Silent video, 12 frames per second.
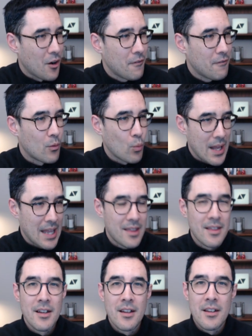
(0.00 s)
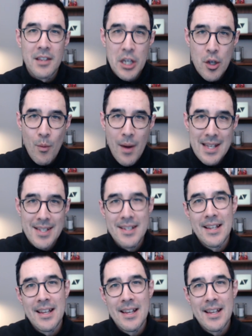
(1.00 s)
off with the US